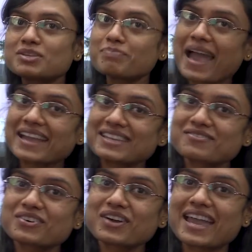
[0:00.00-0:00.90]
pack
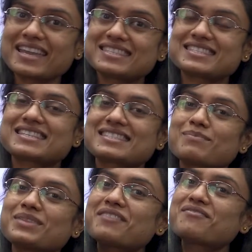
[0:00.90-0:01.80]
info, guys,
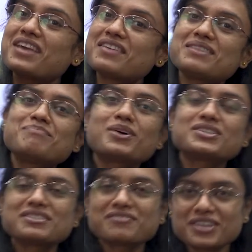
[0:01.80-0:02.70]
something very
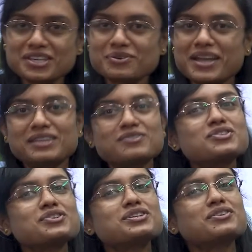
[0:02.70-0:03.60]
important for you, and you
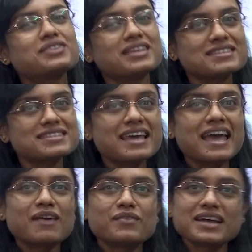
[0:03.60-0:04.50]
should know this.
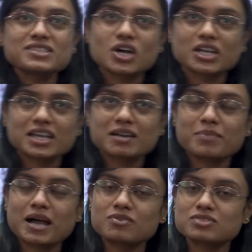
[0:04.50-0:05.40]
We are talking
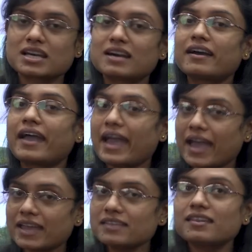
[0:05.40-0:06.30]
about a
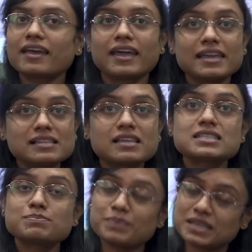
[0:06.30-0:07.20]
handheld
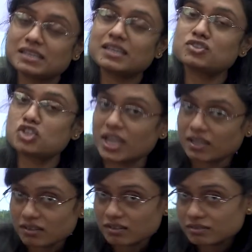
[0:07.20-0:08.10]
speed
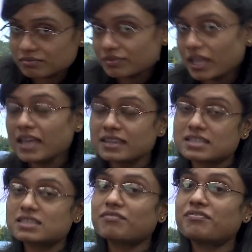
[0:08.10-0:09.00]
checker.
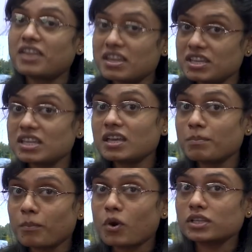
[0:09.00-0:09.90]
That's a very
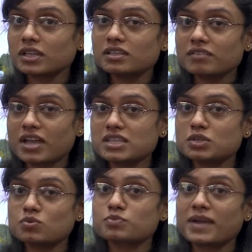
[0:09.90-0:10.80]
important device
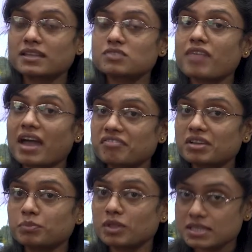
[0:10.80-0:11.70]
used by the
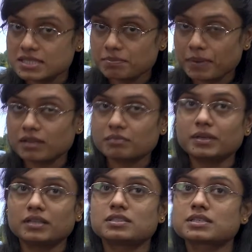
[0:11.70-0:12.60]
traffic police
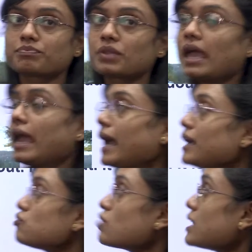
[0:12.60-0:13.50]
department.
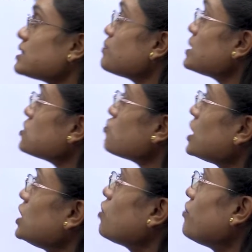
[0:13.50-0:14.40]
It transmits radio